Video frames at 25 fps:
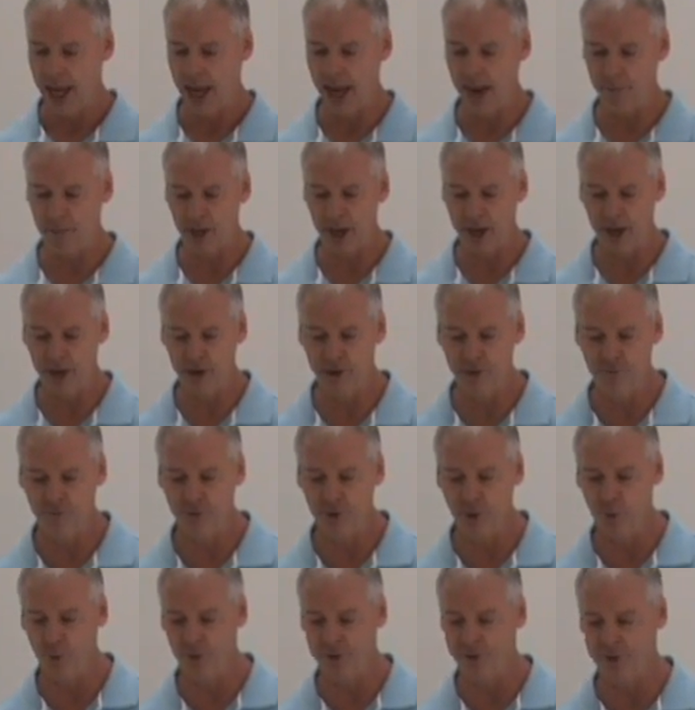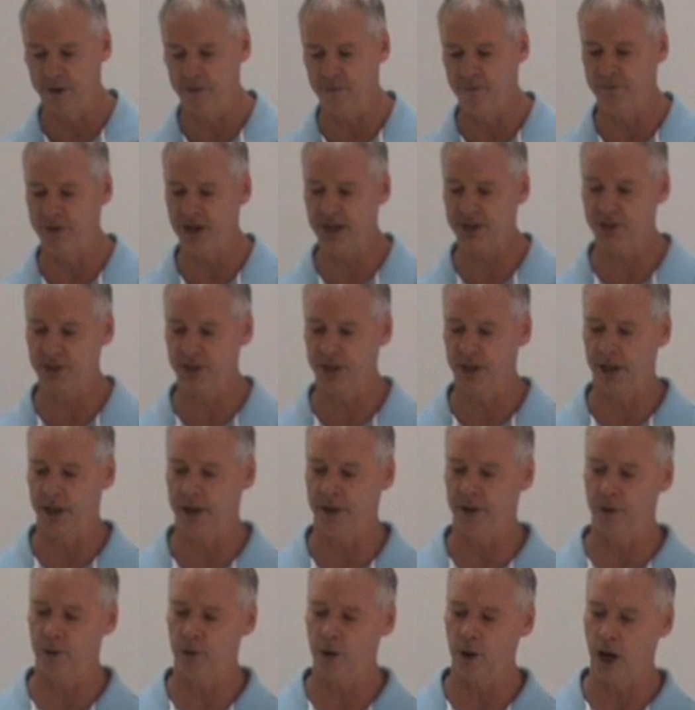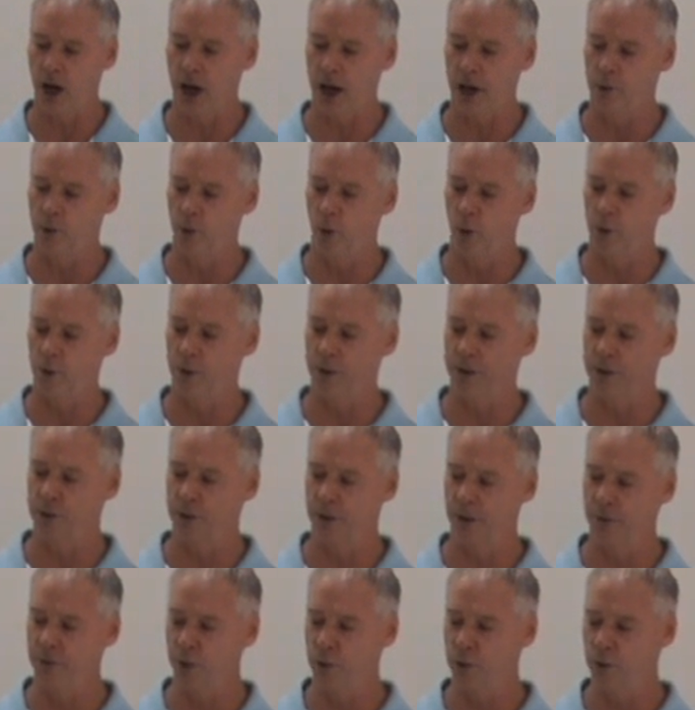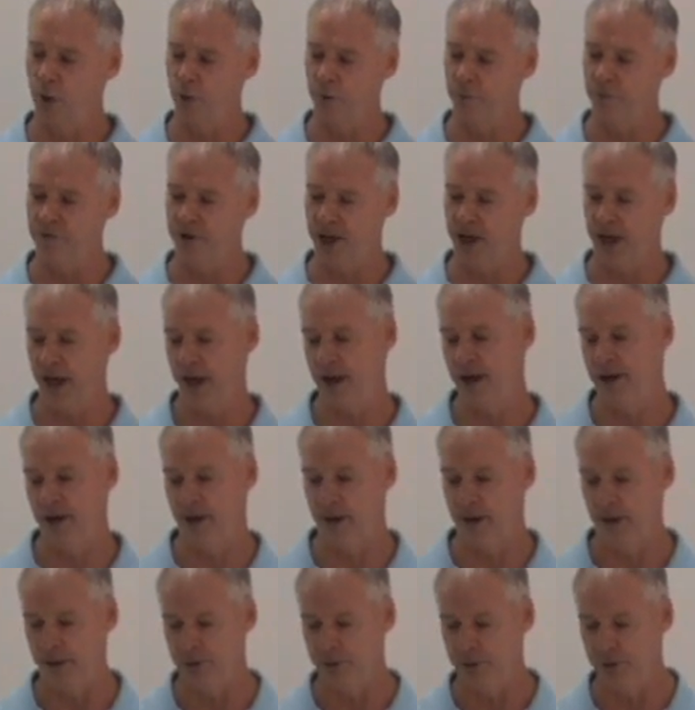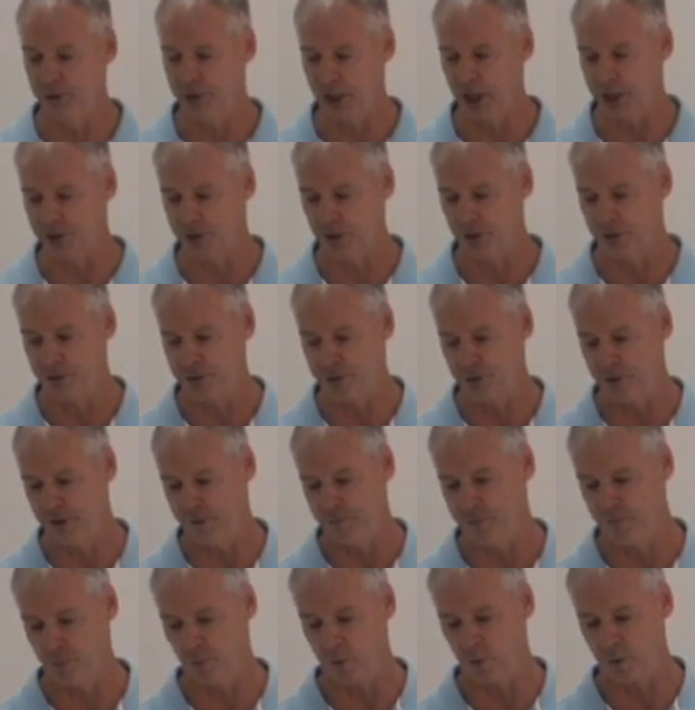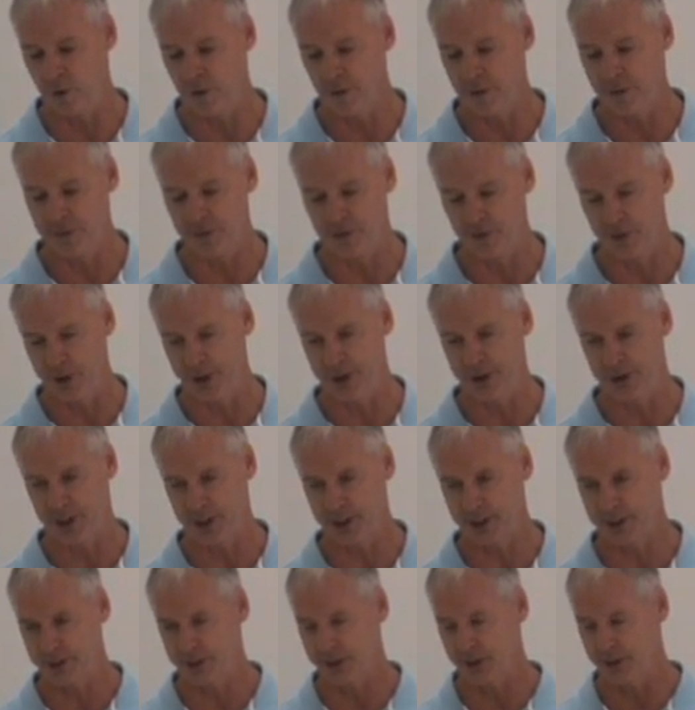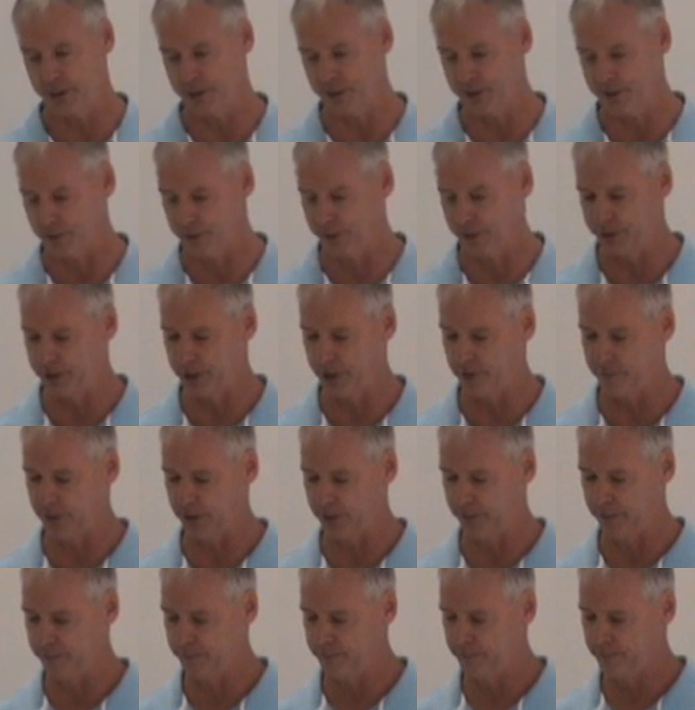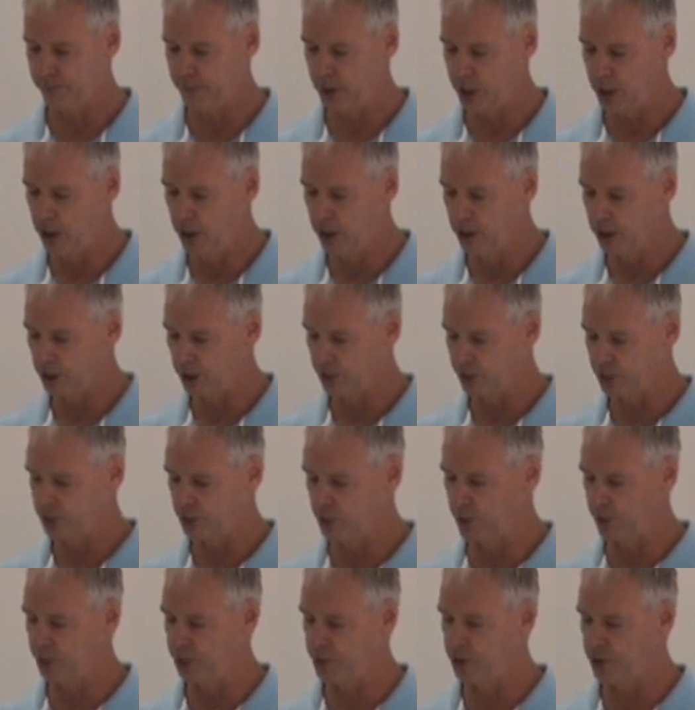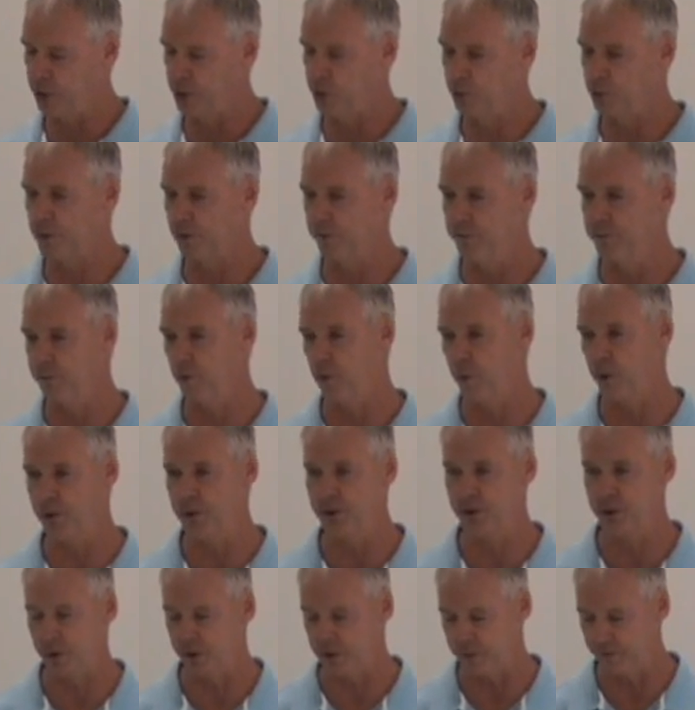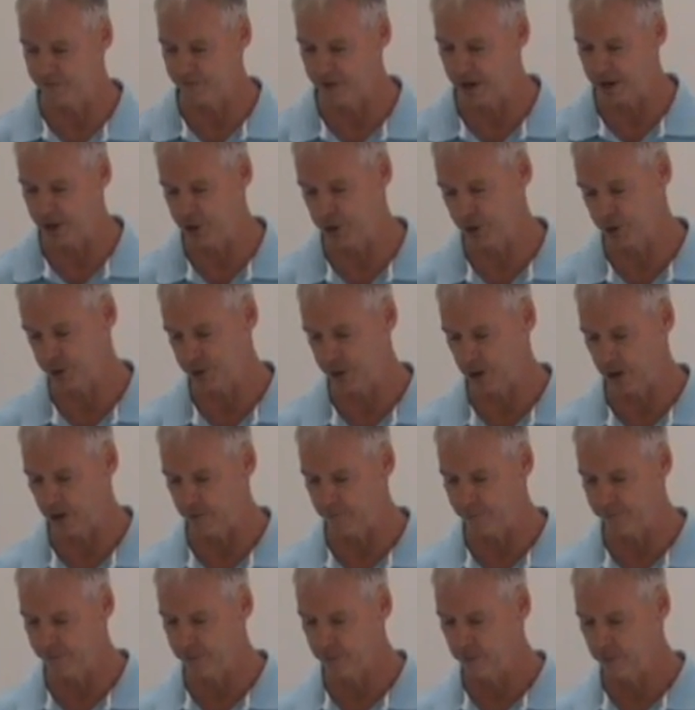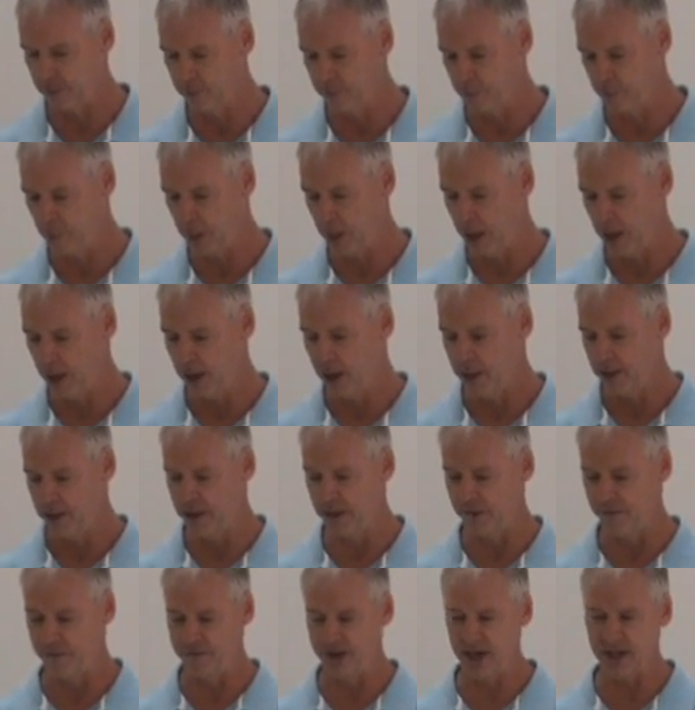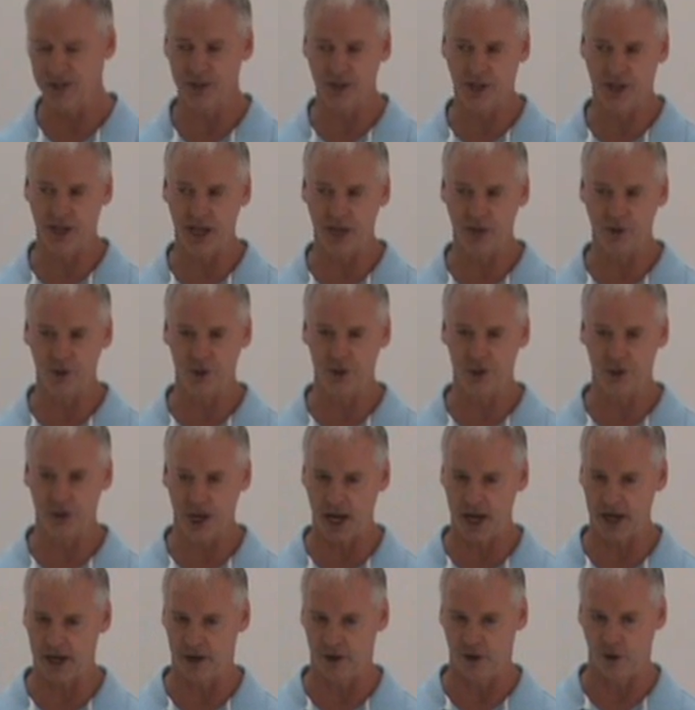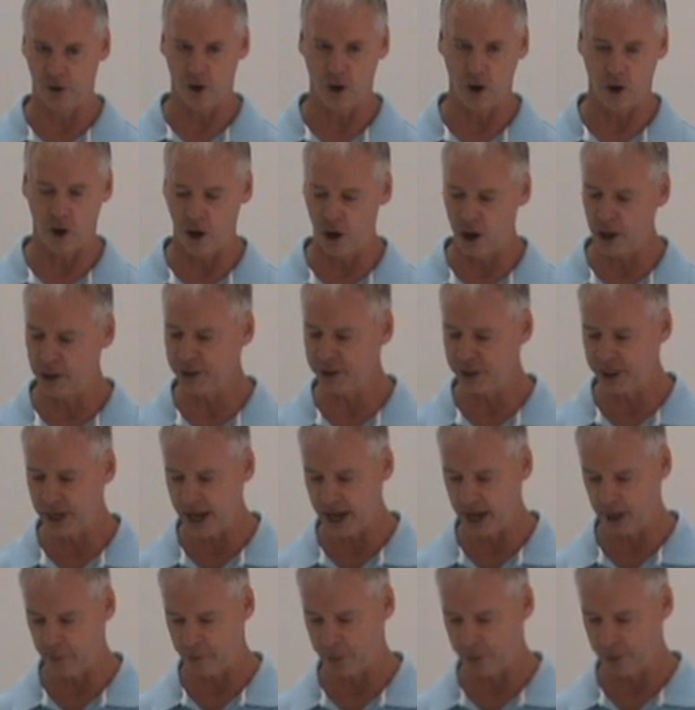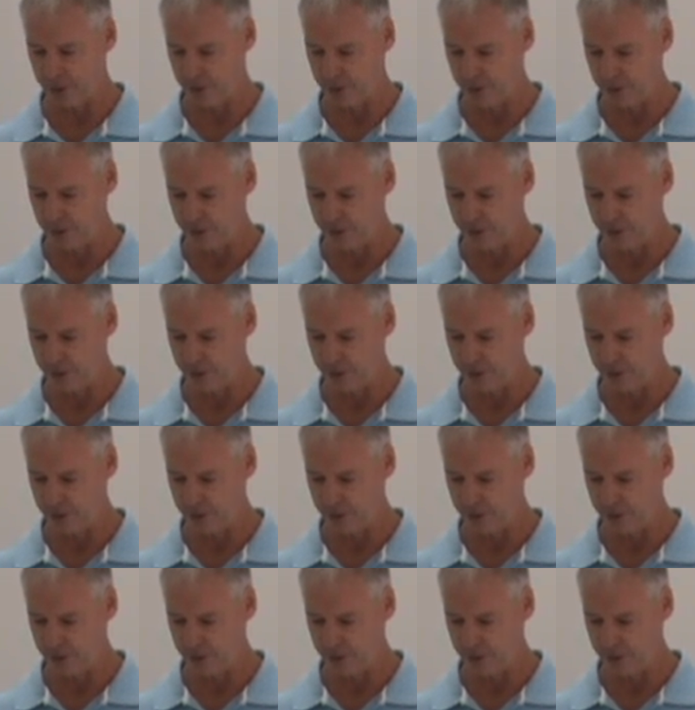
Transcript: At my interview with the investigator, I quoted the Criminal Code of Canada, section 34, 36, and 37, concerning the use of force to defend yourself. The investigator stated on tape